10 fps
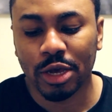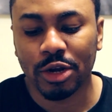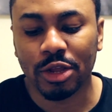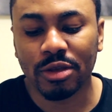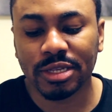
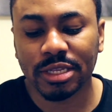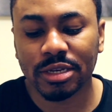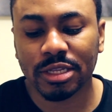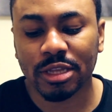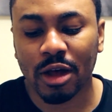Do you
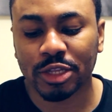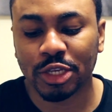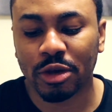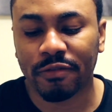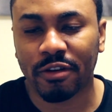still talk to
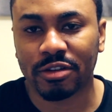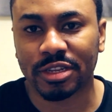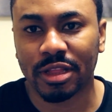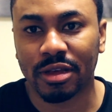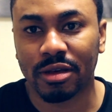your
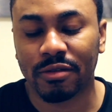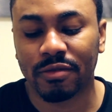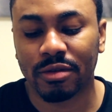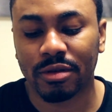first love?